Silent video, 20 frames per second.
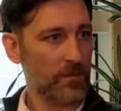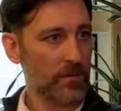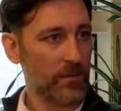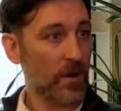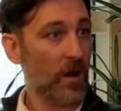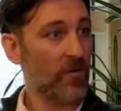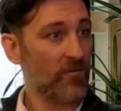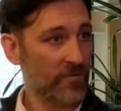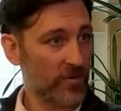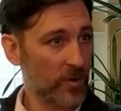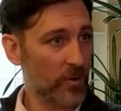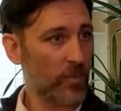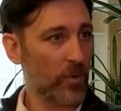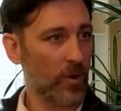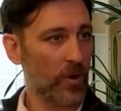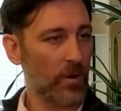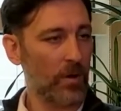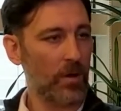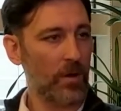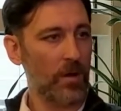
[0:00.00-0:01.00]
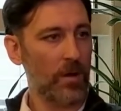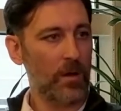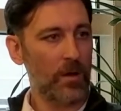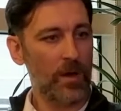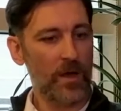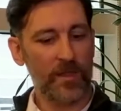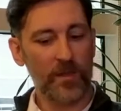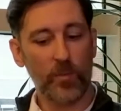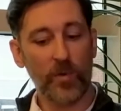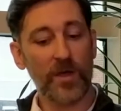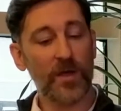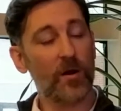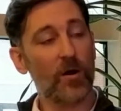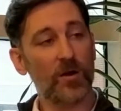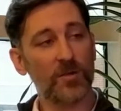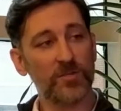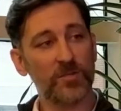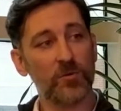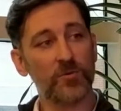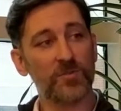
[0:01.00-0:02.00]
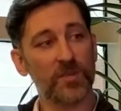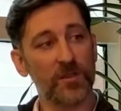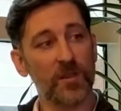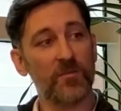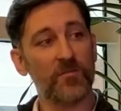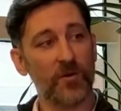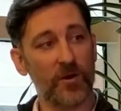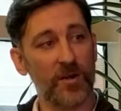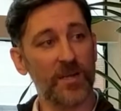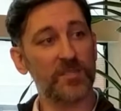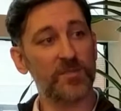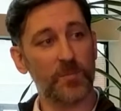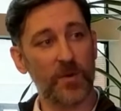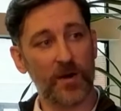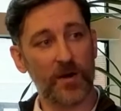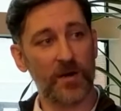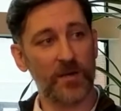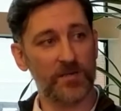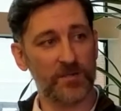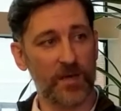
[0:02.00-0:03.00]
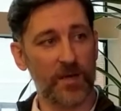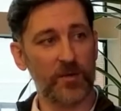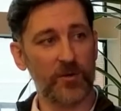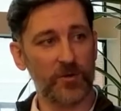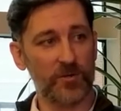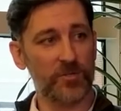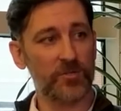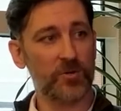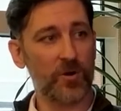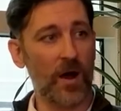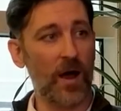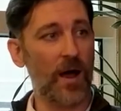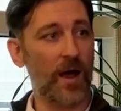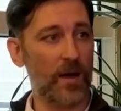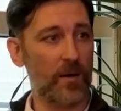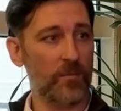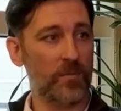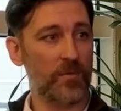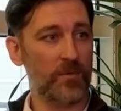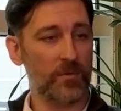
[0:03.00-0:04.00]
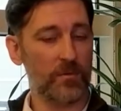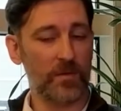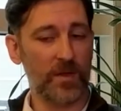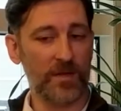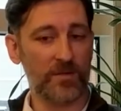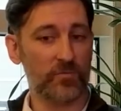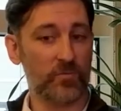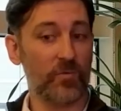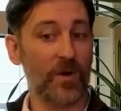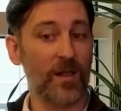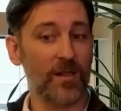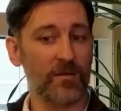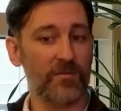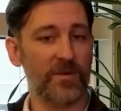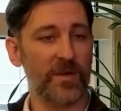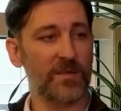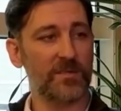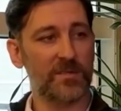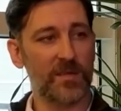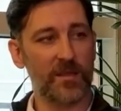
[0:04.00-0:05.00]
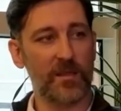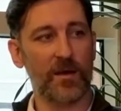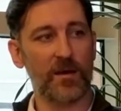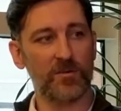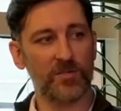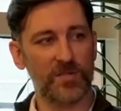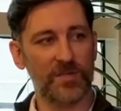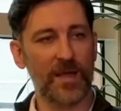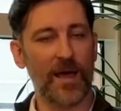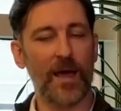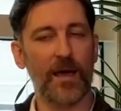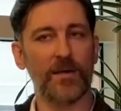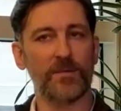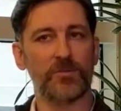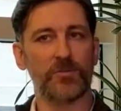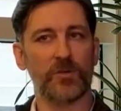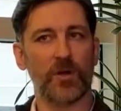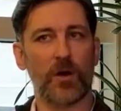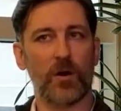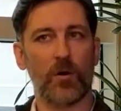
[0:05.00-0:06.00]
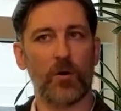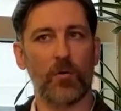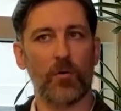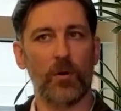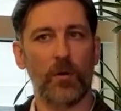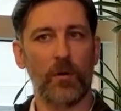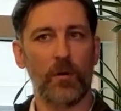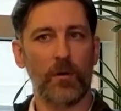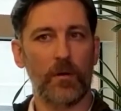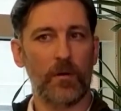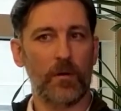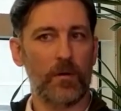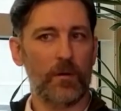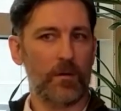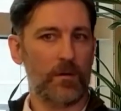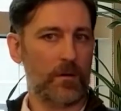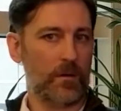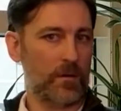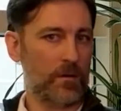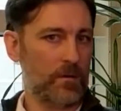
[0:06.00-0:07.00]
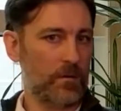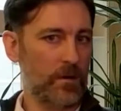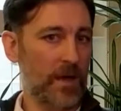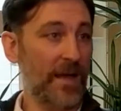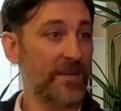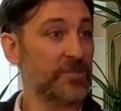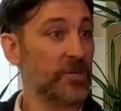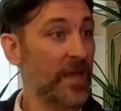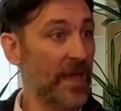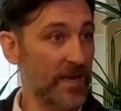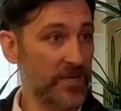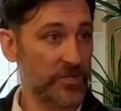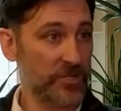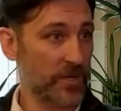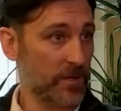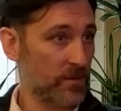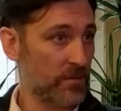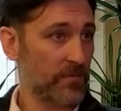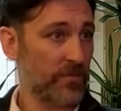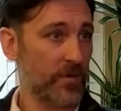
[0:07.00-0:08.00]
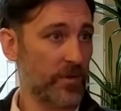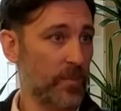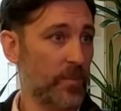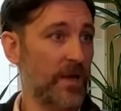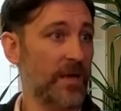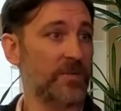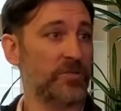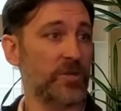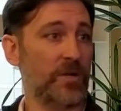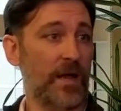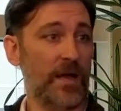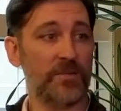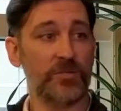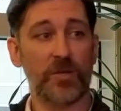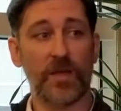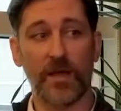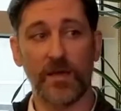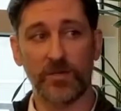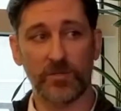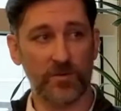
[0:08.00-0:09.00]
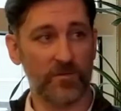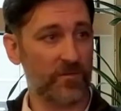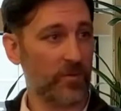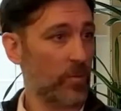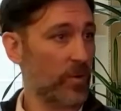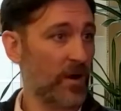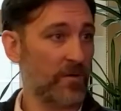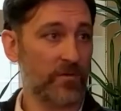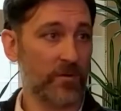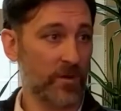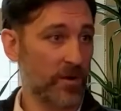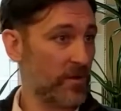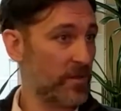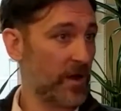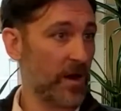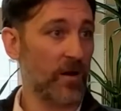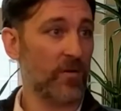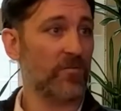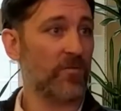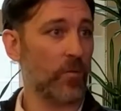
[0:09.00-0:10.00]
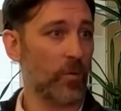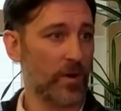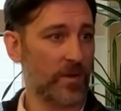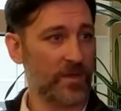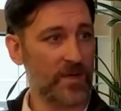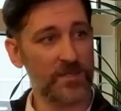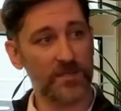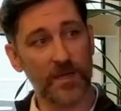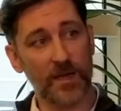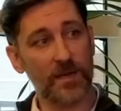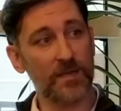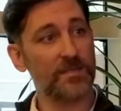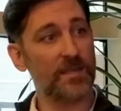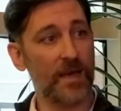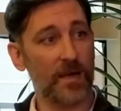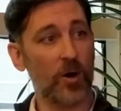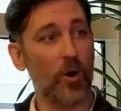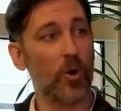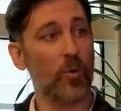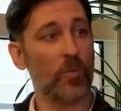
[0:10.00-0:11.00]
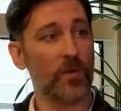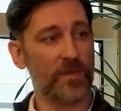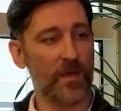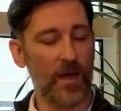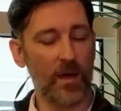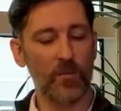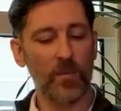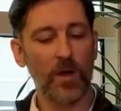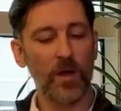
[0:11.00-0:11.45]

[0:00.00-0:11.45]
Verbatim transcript: comfortable, and then we can also deliver an experience like you described that's relevant to their stay. So uh, education for the patient, education for whatever they're there for, things they could take home with them. Mm